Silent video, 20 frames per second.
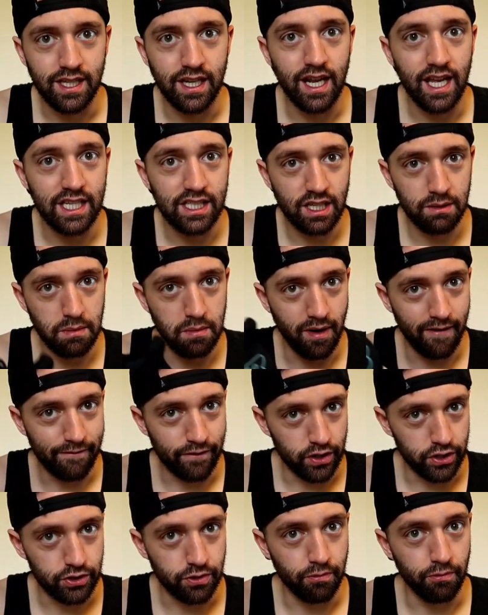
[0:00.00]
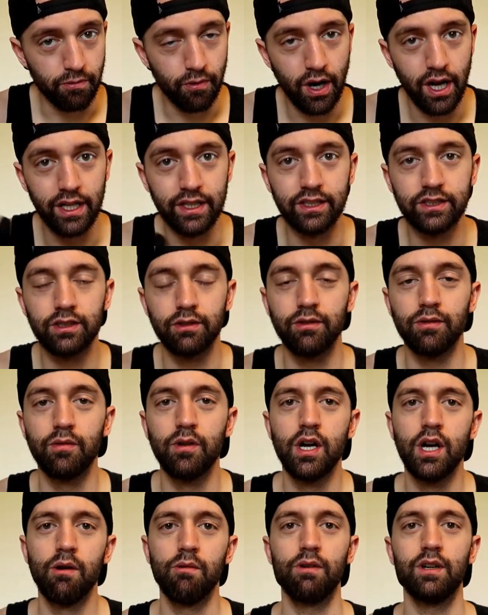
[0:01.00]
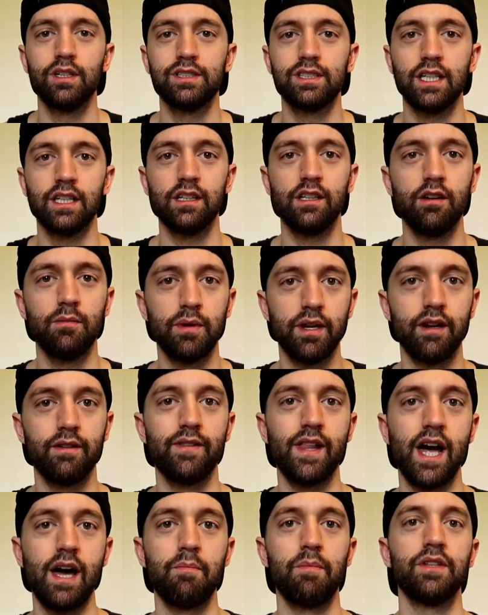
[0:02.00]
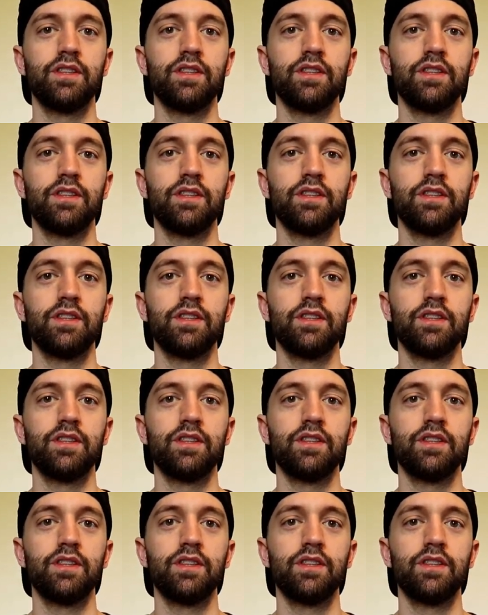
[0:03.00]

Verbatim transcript: Today's gonna be my first run, so we're gonna see a little bit of that,